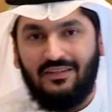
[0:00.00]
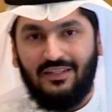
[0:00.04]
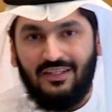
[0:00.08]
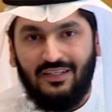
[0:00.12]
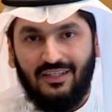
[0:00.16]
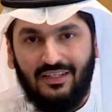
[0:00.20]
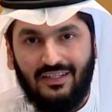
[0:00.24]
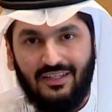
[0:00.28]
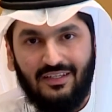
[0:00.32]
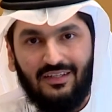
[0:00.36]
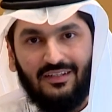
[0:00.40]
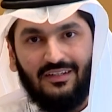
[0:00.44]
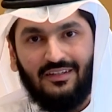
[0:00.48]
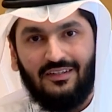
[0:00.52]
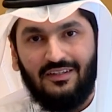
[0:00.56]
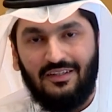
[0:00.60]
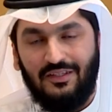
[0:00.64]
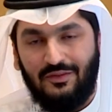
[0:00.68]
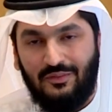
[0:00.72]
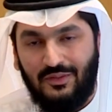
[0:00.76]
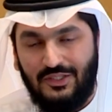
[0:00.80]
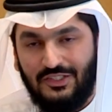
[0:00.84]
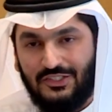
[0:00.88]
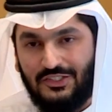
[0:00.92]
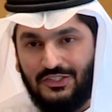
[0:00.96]
the
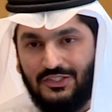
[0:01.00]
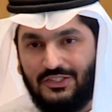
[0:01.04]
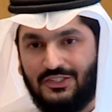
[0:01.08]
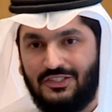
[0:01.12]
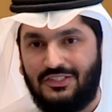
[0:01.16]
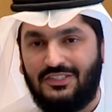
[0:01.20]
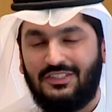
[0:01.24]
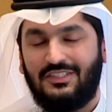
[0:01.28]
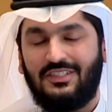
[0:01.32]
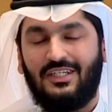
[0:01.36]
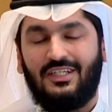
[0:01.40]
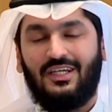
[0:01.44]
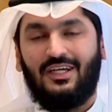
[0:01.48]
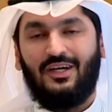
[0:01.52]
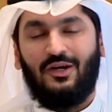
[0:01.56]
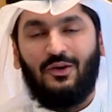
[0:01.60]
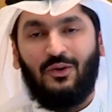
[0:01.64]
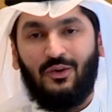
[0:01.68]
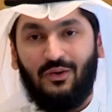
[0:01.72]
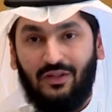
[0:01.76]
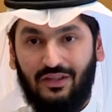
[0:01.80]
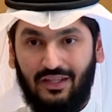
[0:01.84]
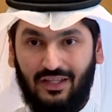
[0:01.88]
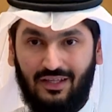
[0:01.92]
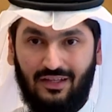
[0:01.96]
research,
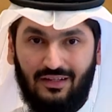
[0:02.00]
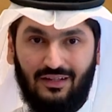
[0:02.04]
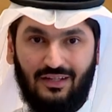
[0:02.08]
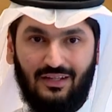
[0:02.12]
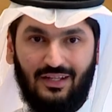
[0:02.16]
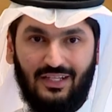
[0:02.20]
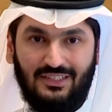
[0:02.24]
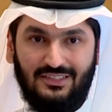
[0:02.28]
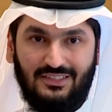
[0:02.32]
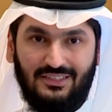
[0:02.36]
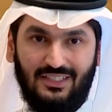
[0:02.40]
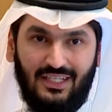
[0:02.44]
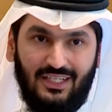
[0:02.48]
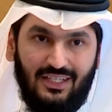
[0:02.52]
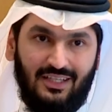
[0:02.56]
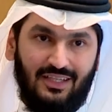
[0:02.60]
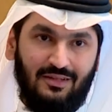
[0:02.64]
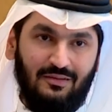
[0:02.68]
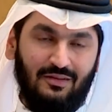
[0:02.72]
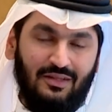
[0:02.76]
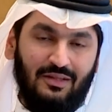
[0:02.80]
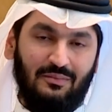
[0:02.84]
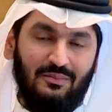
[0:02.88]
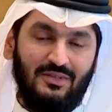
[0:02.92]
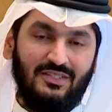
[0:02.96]
or let's say
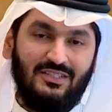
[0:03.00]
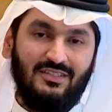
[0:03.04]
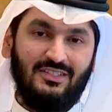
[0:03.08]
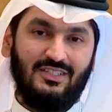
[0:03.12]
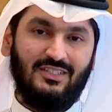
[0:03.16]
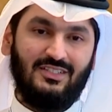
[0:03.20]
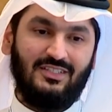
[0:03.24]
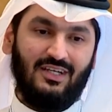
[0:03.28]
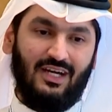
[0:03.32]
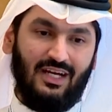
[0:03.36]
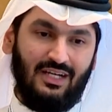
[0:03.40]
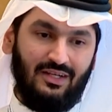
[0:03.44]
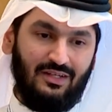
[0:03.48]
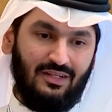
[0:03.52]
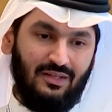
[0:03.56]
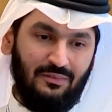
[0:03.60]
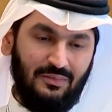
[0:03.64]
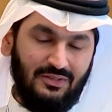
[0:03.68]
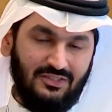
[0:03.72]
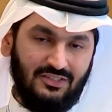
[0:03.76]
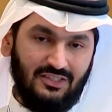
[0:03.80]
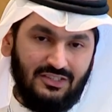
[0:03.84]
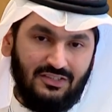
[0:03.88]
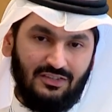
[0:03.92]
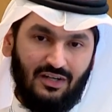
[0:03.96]
the business side, the
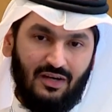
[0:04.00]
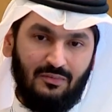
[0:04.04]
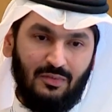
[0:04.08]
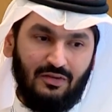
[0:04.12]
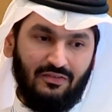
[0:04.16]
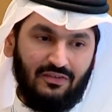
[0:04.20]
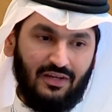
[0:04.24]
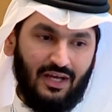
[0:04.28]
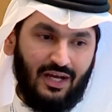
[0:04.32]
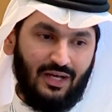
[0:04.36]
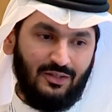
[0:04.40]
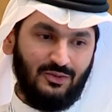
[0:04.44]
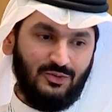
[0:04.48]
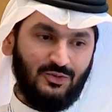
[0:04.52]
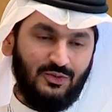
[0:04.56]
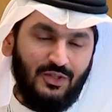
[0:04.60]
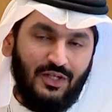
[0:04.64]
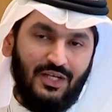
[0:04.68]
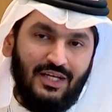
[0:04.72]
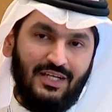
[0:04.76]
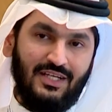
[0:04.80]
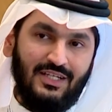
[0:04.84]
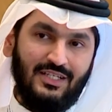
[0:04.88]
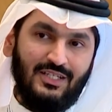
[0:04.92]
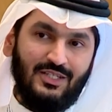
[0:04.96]
business arm of KAUST.
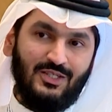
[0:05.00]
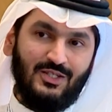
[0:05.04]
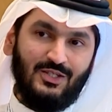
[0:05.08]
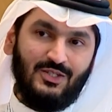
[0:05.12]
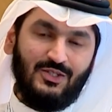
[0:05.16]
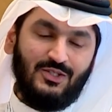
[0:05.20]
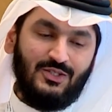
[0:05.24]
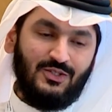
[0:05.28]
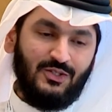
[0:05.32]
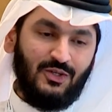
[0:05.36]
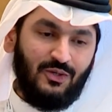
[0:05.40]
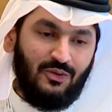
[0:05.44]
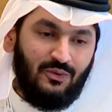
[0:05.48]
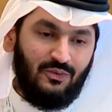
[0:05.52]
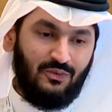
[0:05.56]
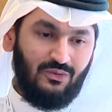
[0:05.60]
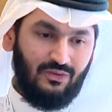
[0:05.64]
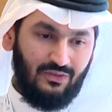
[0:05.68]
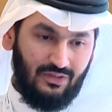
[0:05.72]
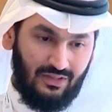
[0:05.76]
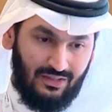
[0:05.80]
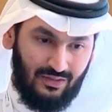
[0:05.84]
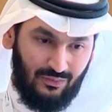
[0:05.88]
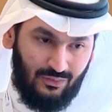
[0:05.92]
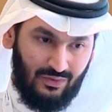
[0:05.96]
So
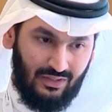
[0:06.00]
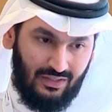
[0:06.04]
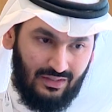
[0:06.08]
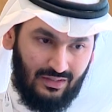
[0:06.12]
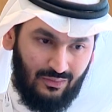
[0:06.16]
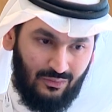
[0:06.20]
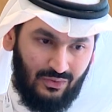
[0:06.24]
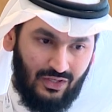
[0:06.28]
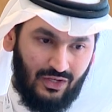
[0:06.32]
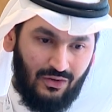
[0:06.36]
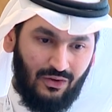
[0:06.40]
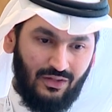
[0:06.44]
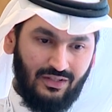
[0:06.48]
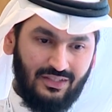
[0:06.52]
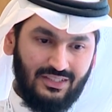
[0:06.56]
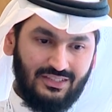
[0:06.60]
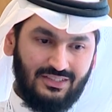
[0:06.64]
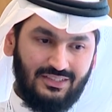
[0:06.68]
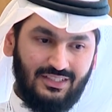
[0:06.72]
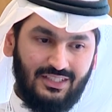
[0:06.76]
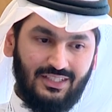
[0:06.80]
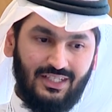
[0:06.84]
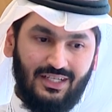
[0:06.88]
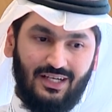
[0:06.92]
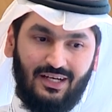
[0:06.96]
we call this
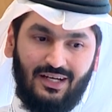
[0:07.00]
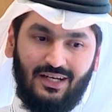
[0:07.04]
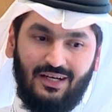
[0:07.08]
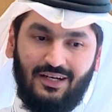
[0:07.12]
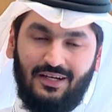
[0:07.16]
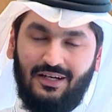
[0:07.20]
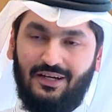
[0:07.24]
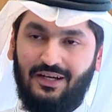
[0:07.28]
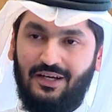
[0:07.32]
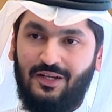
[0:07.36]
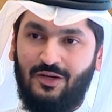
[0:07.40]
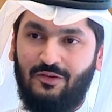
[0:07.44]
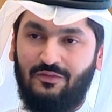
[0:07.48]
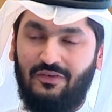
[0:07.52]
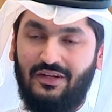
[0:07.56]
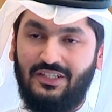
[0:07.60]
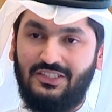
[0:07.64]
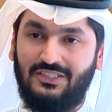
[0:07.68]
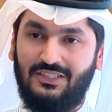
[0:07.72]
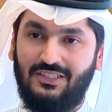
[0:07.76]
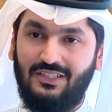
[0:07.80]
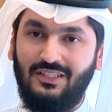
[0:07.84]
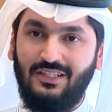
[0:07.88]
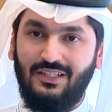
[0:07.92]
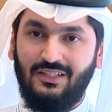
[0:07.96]
the
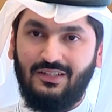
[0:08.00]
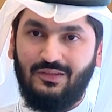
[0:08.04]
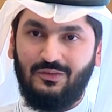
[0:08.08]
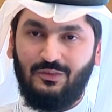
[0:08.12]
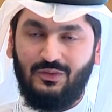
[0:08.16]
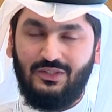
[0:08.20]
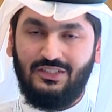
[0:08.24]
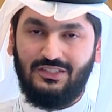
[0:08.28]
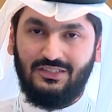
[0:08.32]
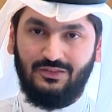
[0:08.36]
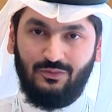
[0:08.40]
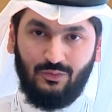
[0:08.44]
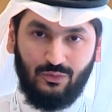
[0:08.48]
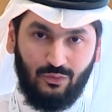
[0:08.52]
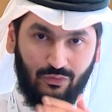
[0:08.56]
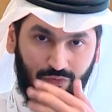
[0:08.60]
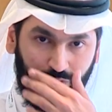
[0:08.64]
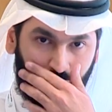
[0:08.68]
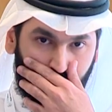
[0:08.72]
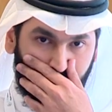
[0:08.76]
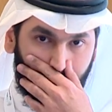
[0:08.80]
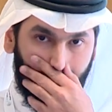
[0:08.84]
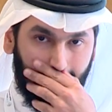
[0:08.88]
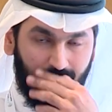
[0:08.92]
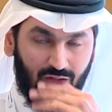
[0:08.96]
innovation. This is
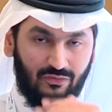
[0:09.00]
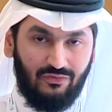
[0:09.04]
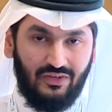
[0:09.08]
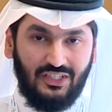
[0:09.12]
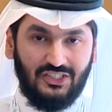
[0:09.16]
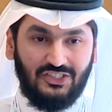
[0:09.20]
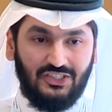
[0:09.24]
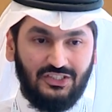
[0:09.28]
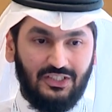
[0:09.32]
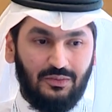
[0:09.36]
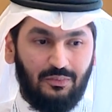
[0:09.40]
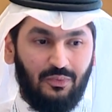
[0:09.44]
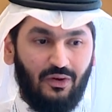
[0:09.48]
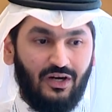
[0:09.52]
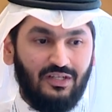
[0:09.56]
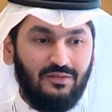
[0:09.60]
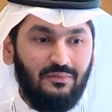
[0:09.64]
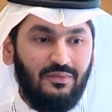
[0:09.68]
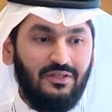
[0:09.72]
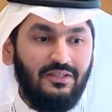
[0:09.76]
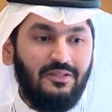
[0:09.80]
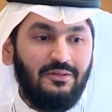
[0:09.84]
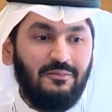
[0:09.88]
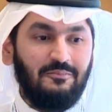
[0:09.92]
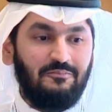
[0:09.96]
from the innovation
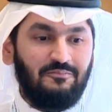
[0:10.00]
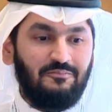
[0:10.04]
department,